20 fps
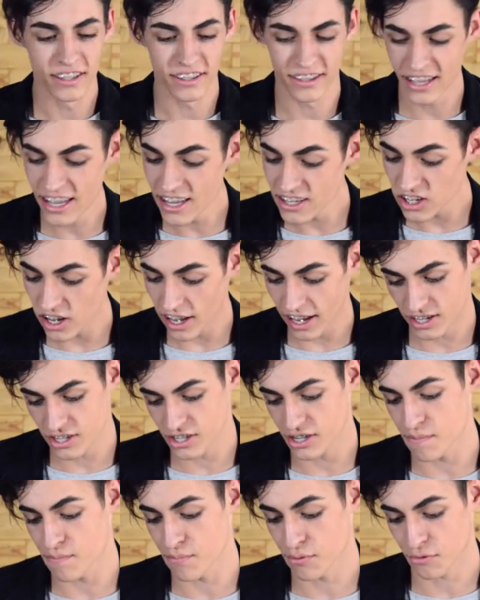These are
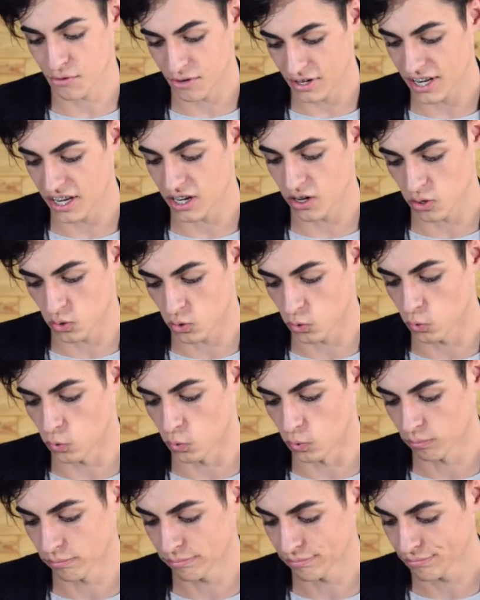actually pretty
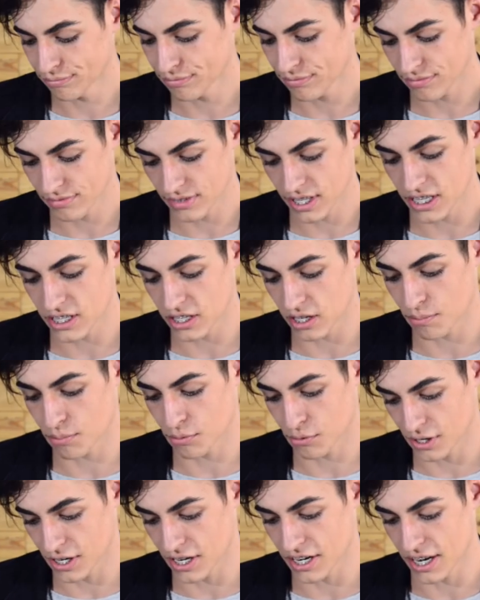cool. These are
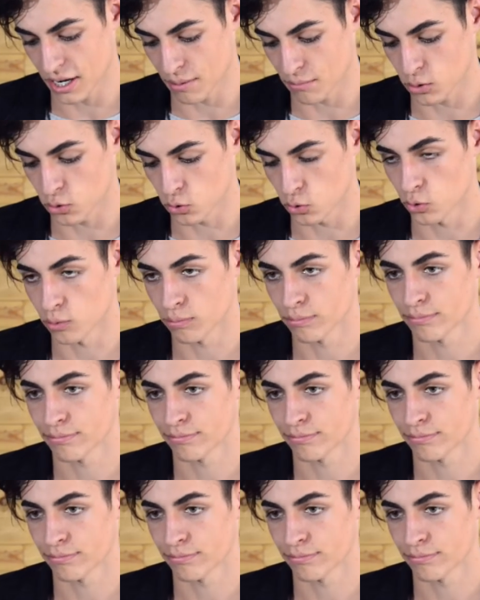pretty damn cool.